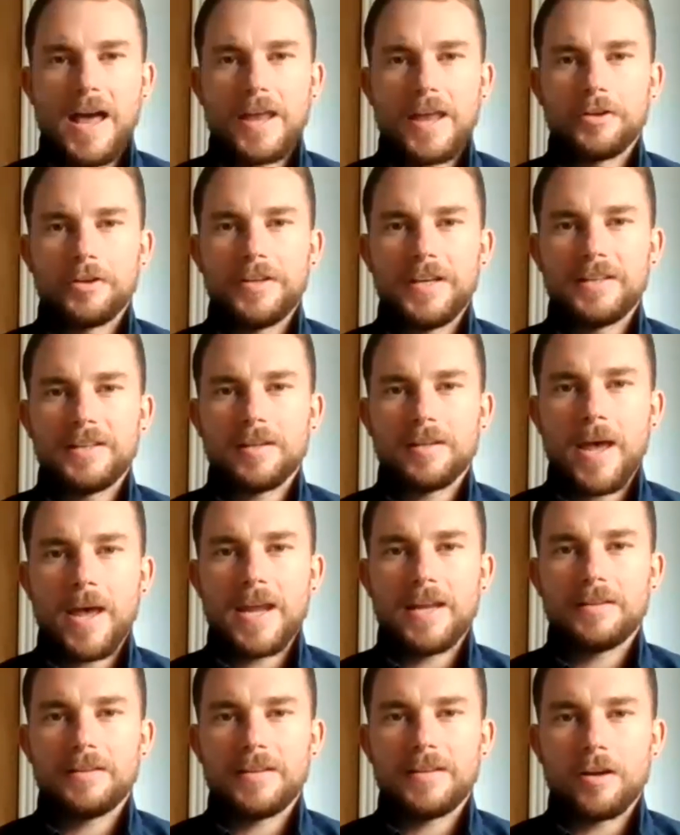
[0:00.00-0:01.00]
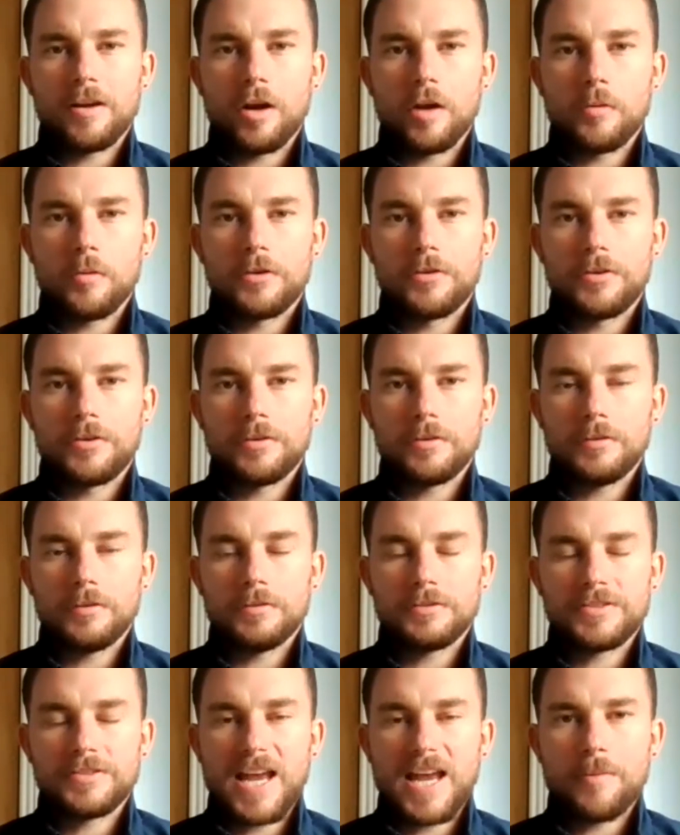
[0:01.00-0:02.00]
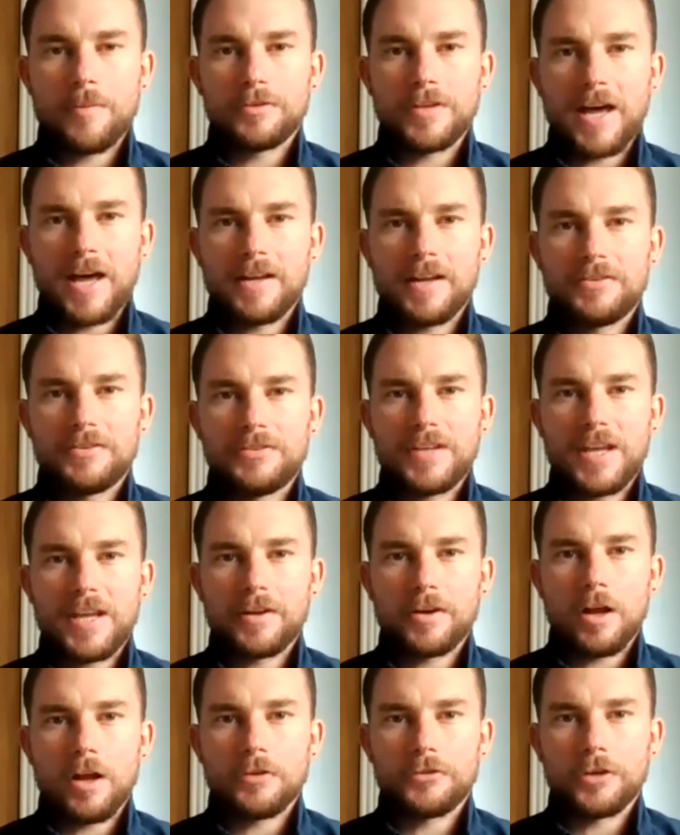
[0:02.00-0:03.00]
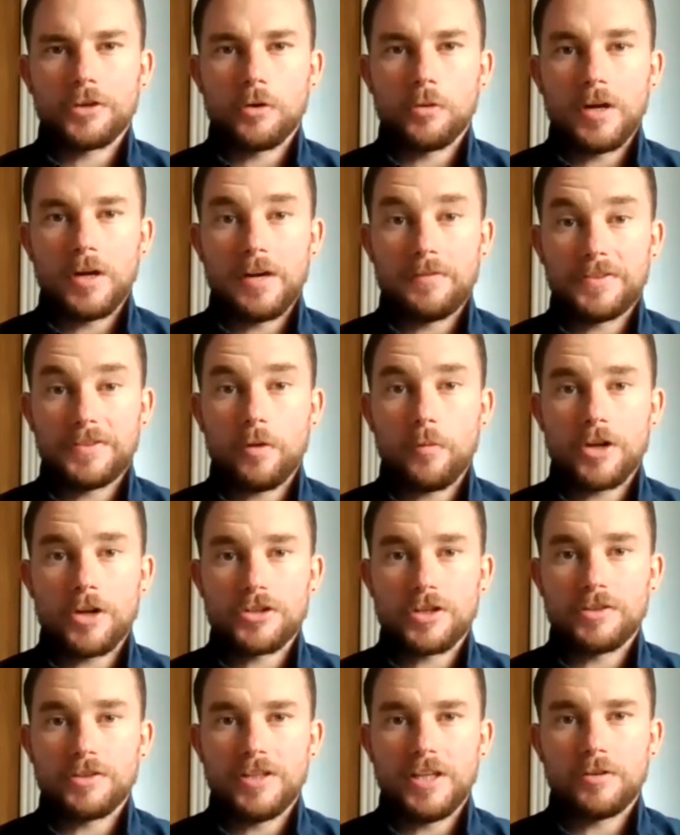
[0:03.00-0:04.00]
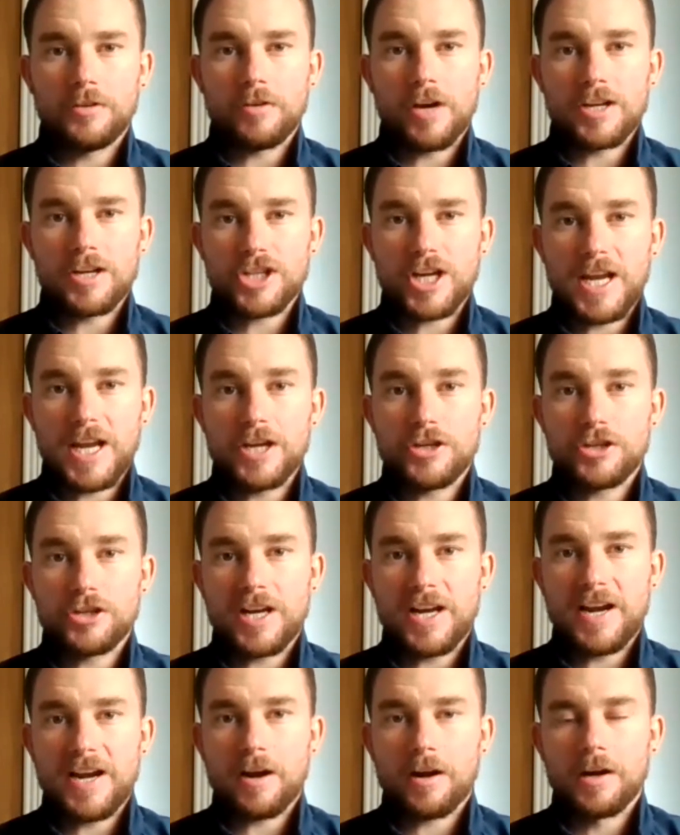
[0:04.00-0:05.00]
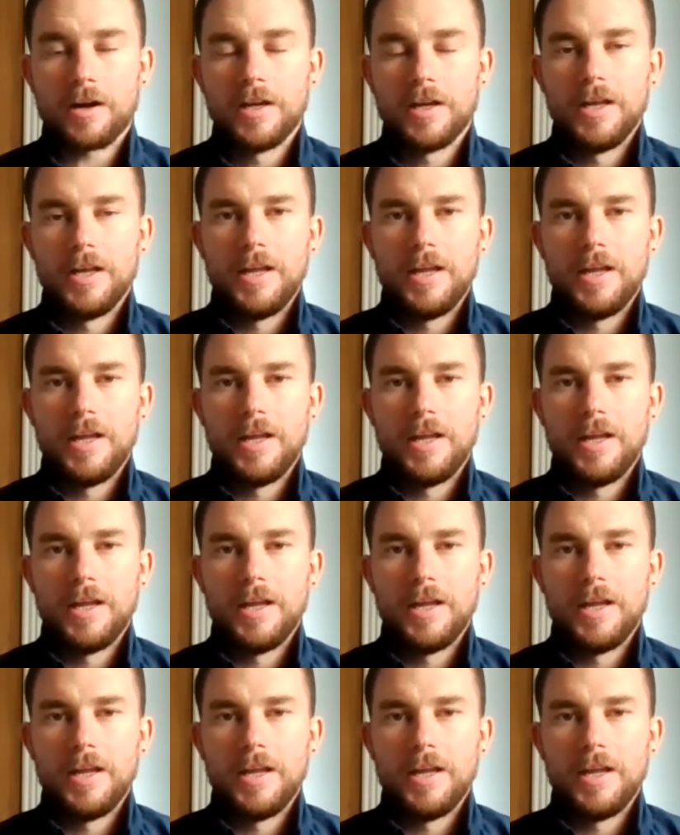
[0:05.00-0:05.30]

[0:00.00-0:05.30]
and I think the main thing I would say about that is can also, if they wish, continue their education here.